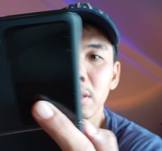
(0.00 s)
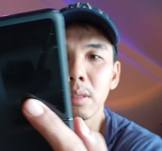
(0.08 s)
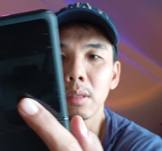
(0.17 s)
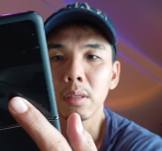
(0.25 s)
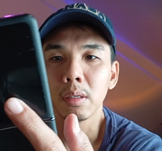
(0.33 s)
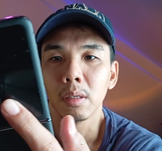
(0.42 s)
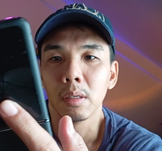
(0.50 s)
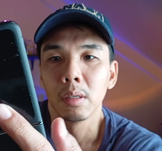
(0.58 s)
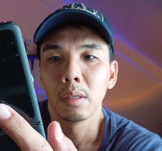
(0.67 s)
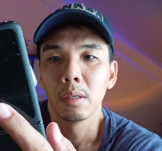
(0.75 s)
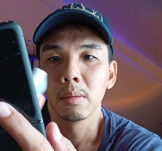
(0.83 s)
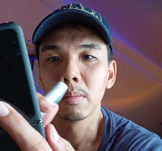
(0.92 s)

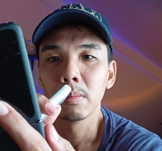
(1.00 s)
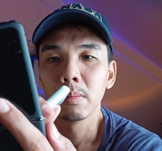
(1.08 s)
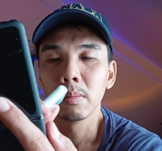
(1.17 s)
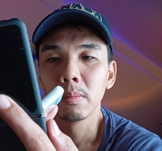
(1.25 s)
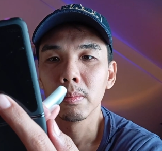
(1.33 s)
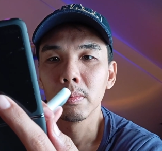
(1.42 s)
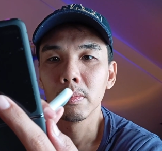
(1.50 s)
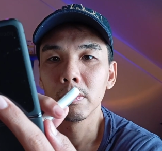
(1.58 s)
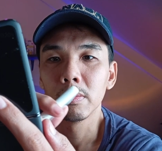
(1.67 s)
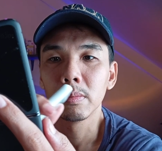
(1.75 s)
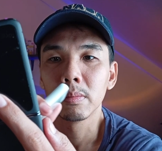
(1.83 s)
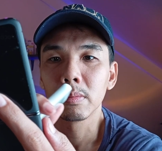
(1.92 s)

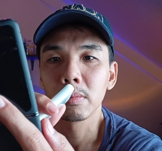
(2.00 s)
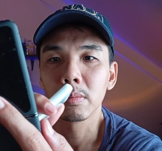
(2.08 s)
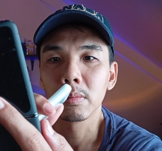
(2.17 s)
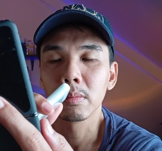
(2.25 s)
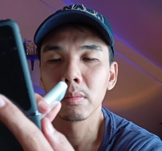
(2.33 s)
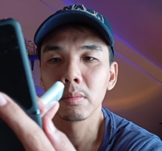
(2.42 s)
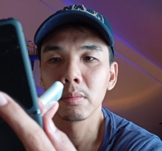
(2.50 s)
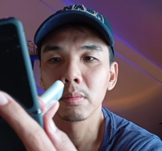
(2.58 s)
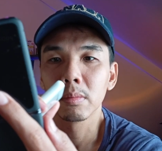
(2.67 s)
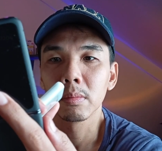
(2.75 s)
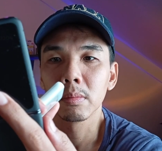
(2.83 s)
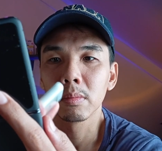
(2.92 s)

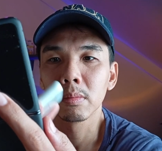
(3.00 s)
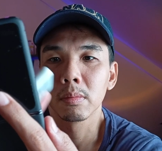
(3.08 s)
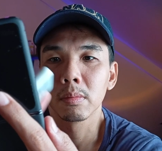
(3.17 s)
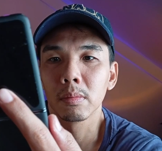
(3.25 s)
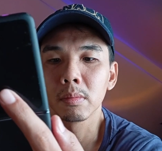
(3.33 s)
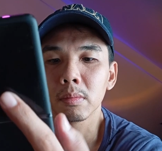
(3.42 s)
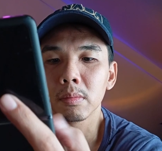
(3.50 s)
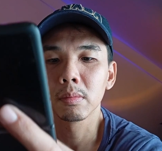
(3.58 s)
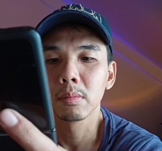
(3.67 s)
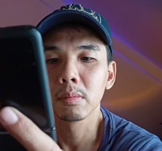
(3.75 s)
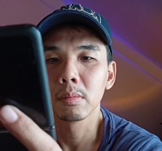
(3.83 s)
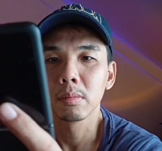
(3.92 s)

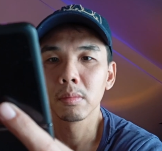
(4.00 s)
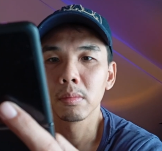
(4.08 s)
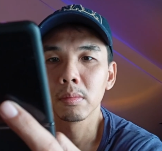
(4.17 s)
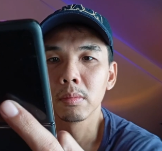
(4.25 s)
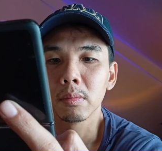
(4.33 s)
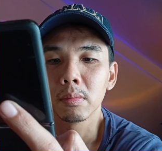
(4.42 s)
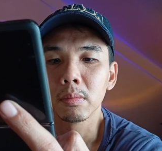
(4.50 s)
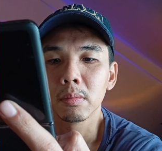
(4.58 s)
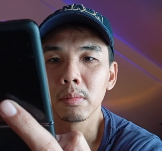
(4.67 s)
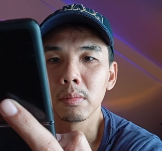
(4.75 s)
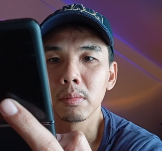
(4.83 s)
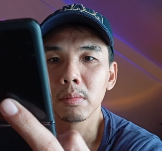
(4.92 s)

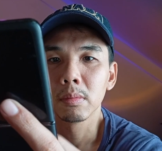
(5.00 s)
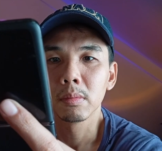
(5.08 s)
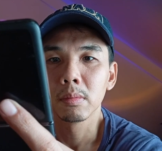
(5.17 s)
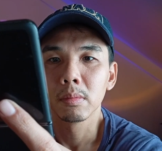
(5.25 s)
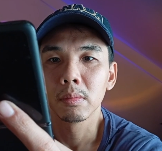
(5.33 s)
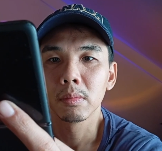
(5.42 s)
No one is speaking in this clip.